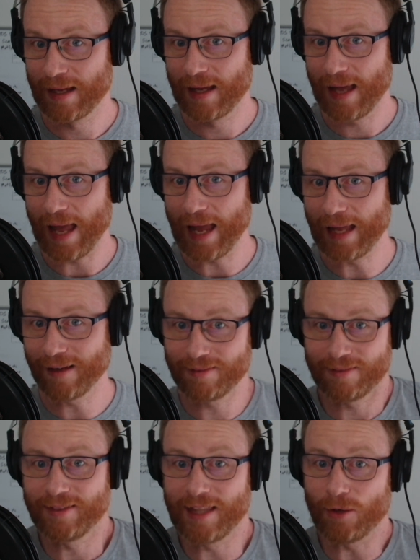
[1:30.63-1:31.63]
And
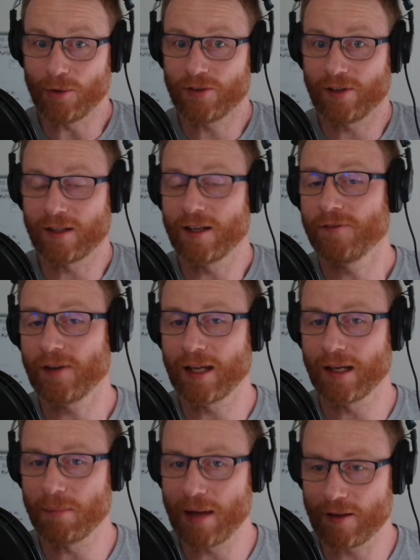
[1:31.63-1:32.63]
there are
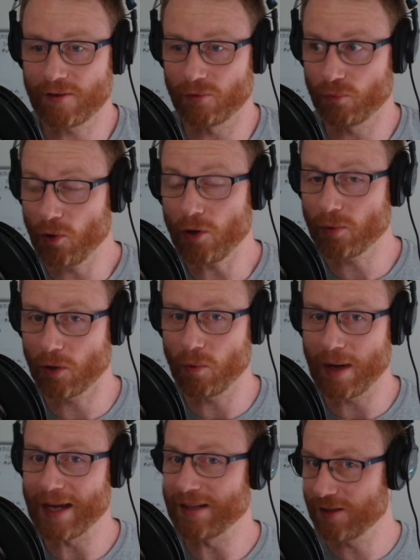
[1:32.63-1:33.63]
significant amounts of work
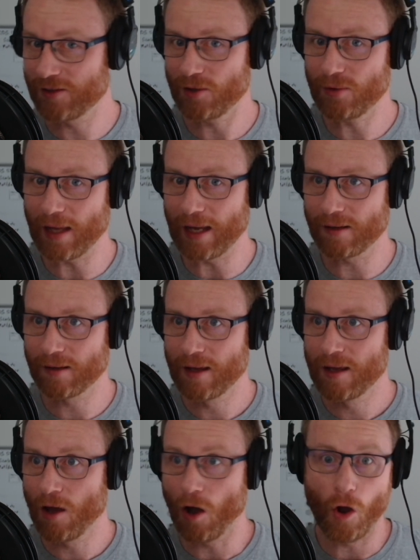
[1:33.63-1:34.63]
required to do that
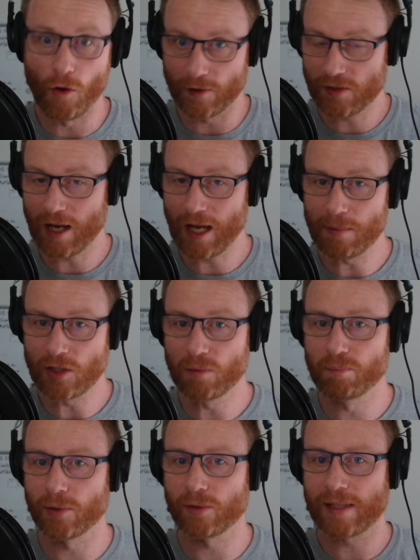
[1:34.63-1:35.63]
over time, and you
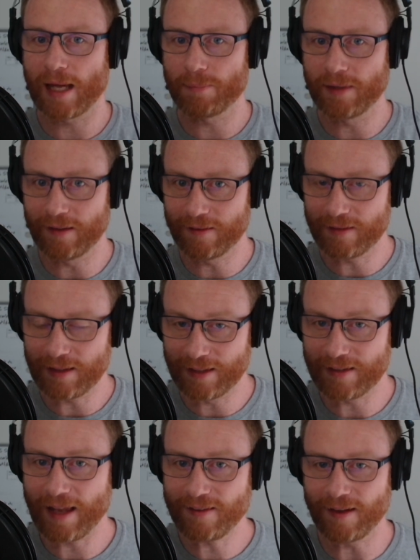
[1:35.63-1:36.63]
build up these
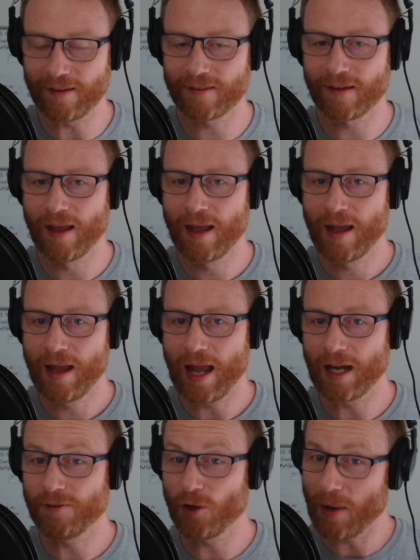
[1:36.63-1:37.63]
assets.
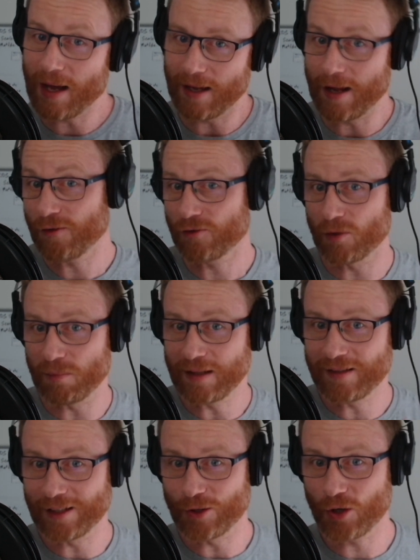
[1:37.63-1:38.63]
And if you are
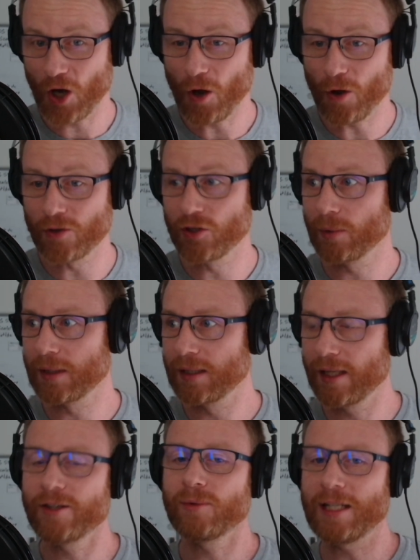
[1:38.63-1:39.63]
instrumenting your code, you are
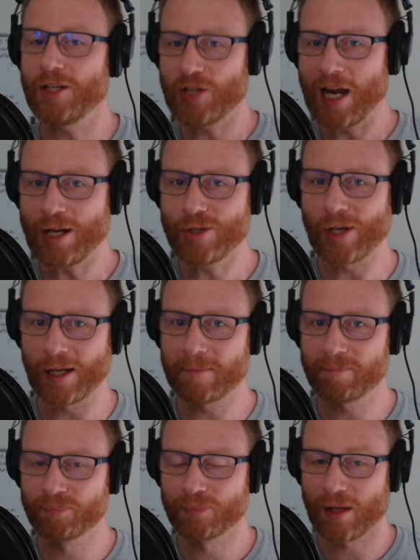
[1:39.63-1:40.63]
literally changing
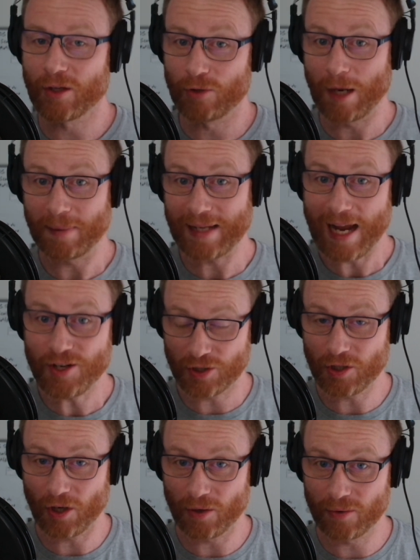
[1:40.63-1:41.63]
your application
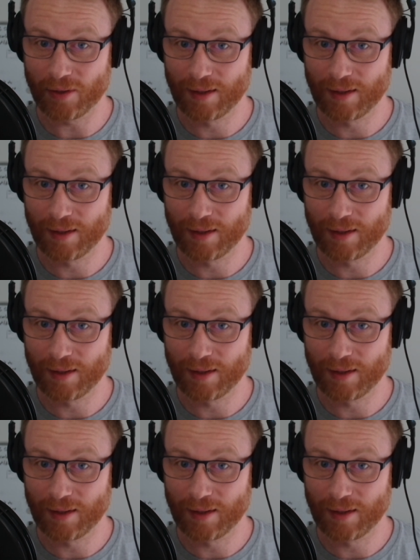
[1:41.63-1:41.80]
code.